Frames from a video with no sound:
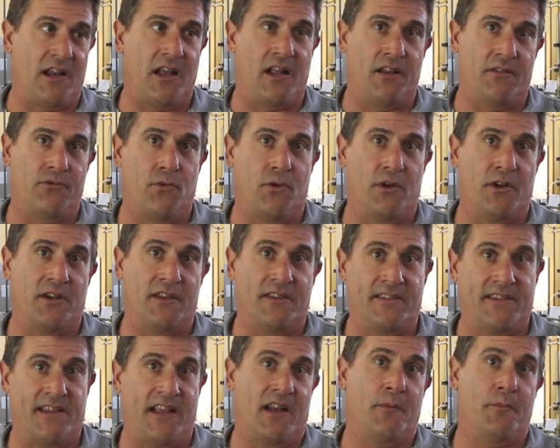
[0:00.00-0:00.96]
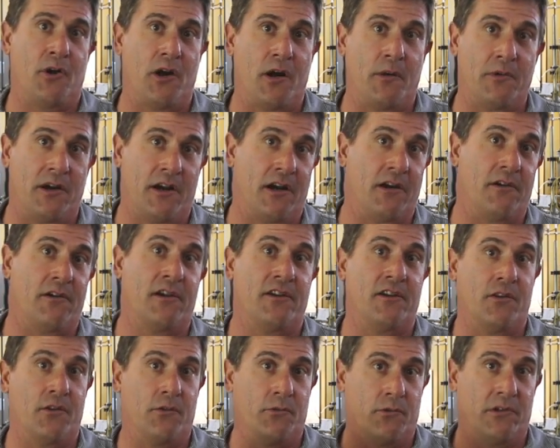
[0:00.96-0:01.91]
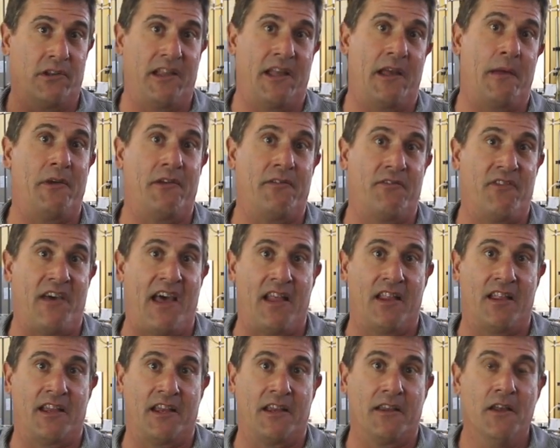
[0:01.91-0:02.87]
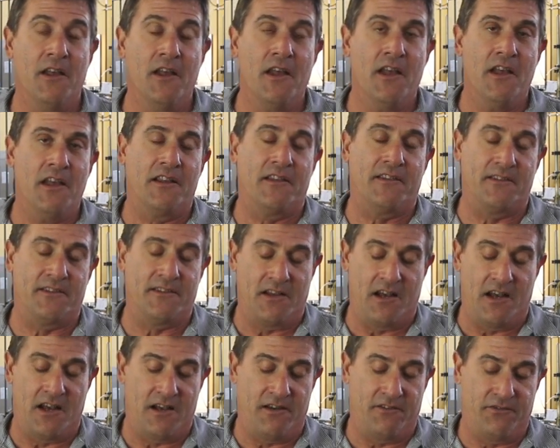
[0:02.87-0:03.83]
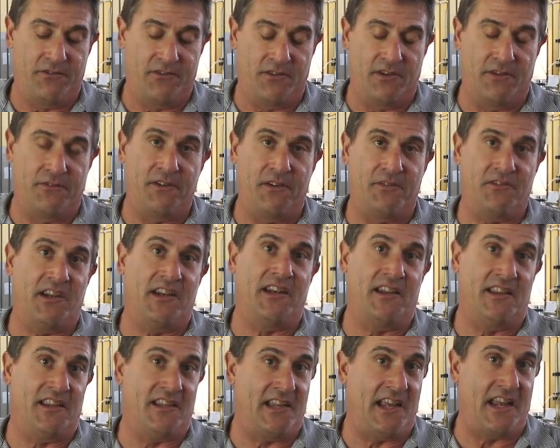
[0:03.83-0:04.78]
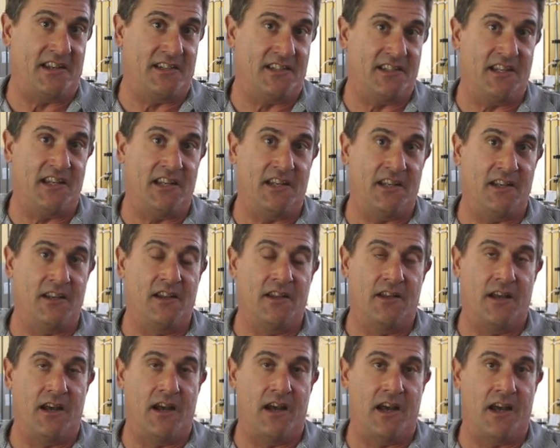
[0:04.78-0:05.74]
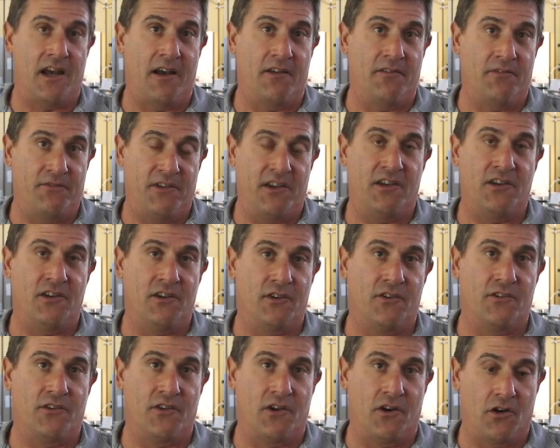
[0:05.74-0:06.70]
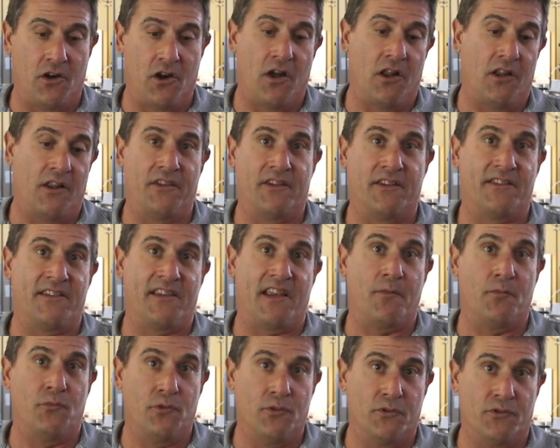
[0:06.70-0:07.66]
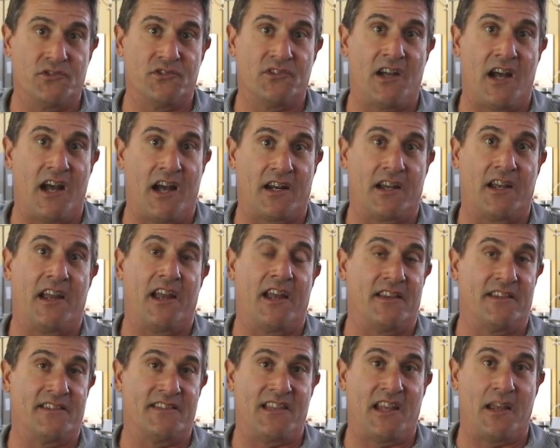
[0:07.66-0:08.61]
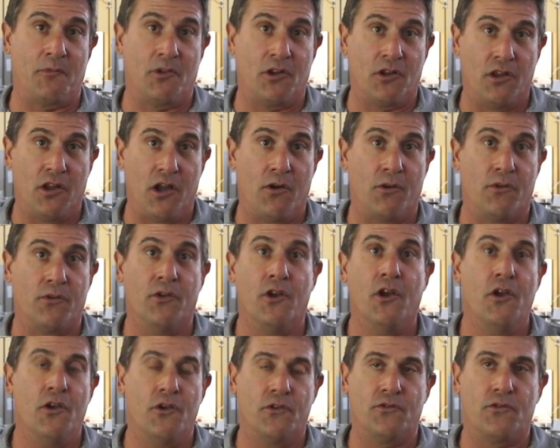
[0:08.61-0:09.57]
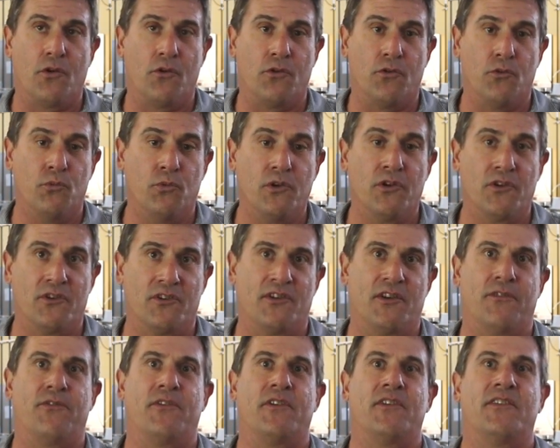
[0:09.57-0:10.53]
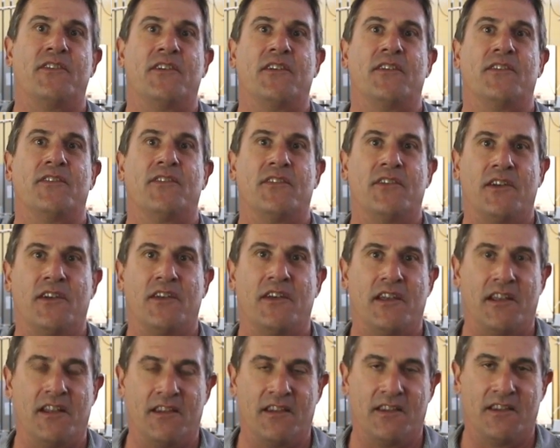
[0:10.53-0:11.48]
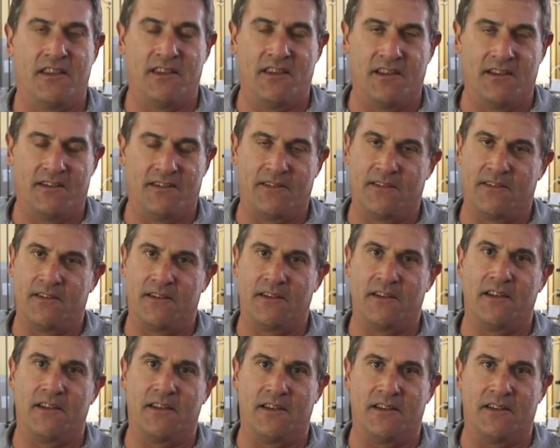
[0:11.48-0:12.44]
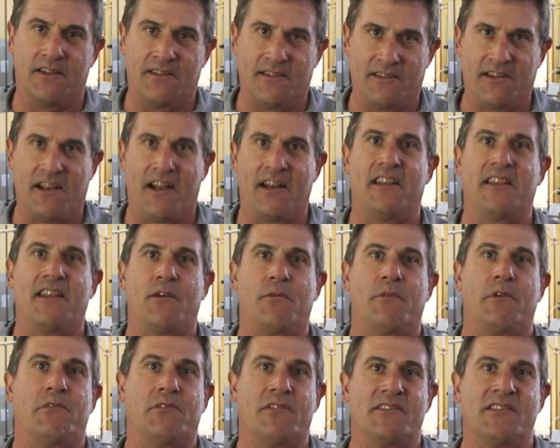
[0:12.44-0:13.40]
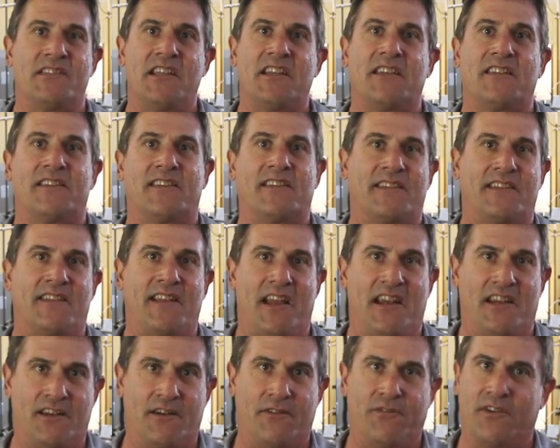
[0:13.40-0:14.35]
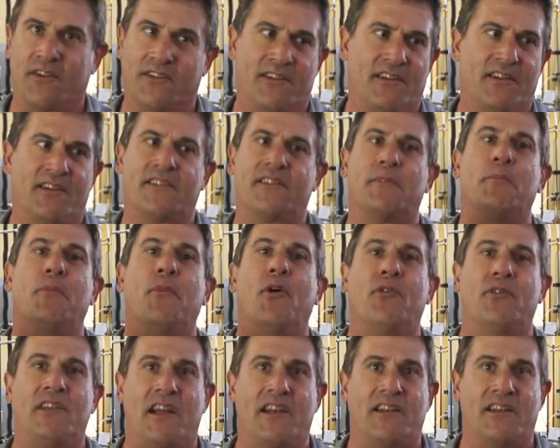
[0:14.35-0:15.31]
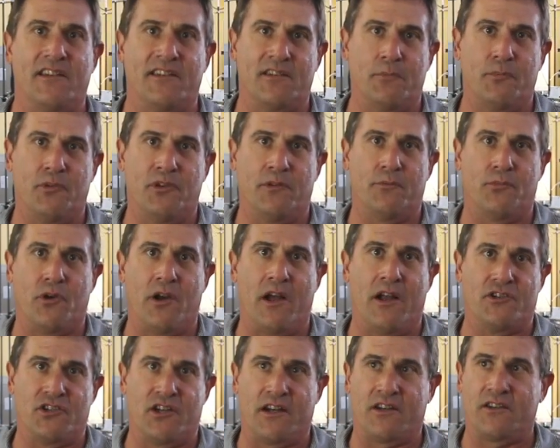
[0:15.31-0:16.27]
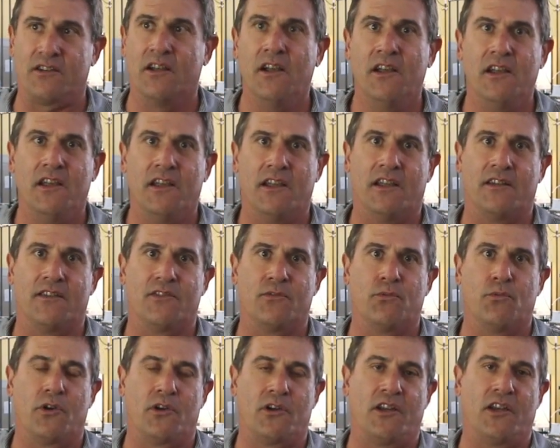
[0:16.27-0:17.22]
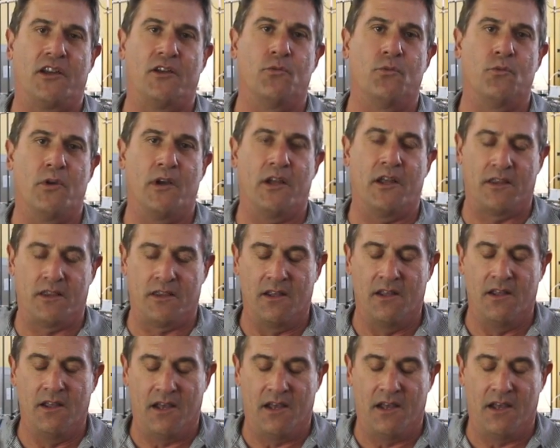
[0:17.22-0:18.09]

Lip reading: California and the Santa Barbara area to the Willamette Valley. It's the 15 of the 18 vineyards are all on the same rootstock and the same clone. So the real differences in the study that we would see is the site difference. And it's a multidiscipline project. It's working with